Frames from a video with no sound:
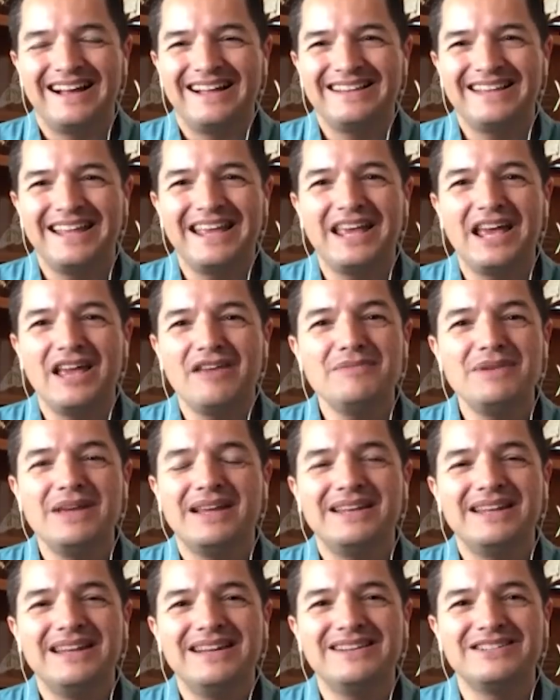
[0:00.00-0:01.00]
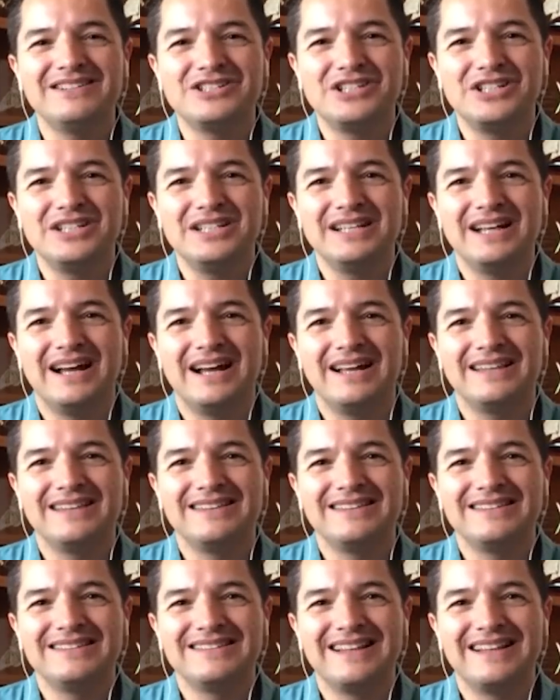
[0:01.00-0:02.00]
They gave me an energy
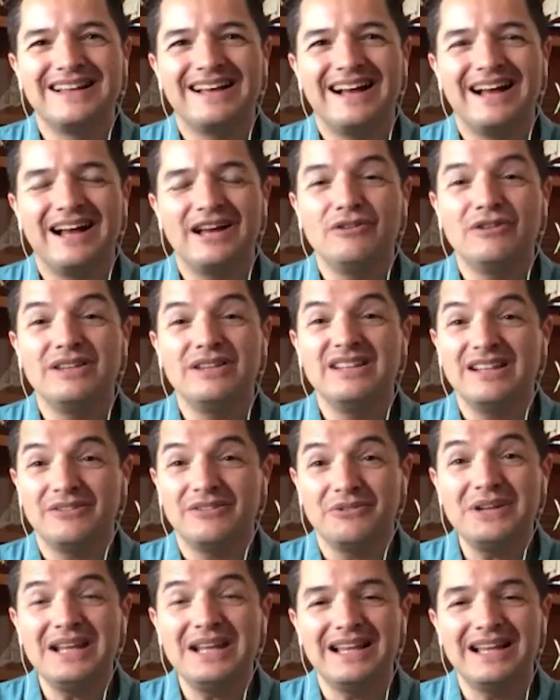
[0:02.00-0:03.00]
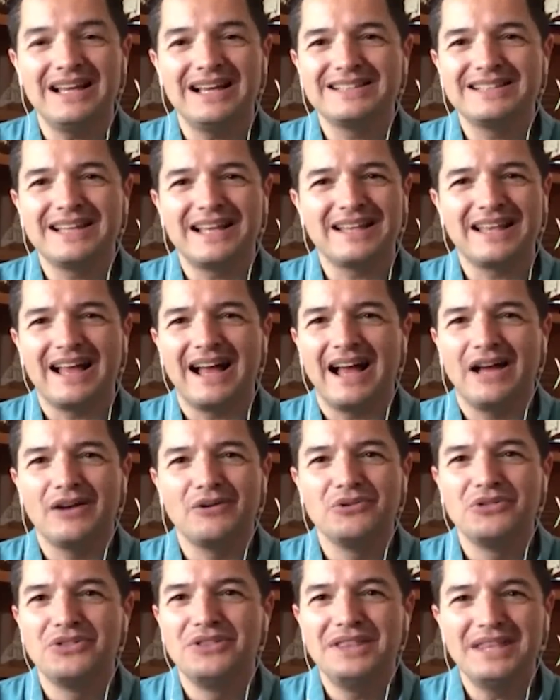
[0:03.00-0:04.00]
and I realized that I
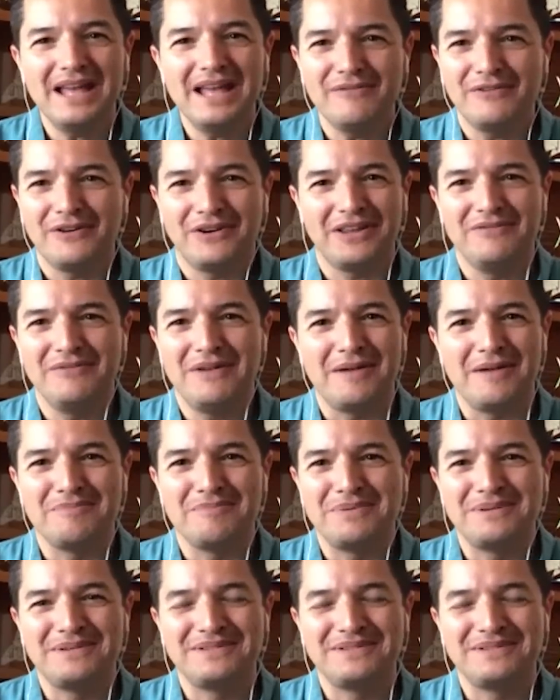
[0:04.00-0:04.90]
would never give up.